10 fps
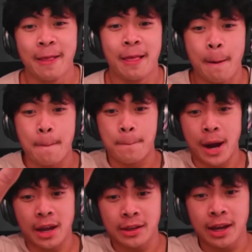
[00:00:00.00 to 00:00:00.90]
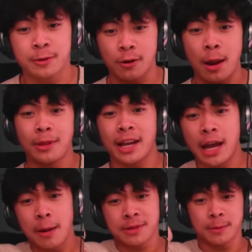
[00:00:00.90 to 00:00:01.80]
Bye, you guys. Like, comment,
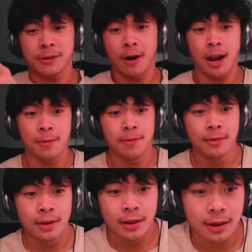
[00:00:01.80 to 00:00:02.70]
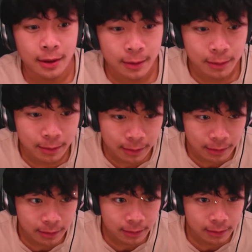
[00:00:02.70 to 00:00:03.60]
subscribe. Oh, Goth
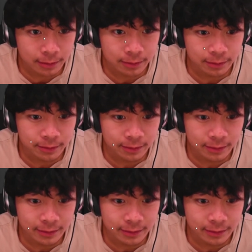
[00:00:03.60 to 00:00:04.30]
woman, hit me up.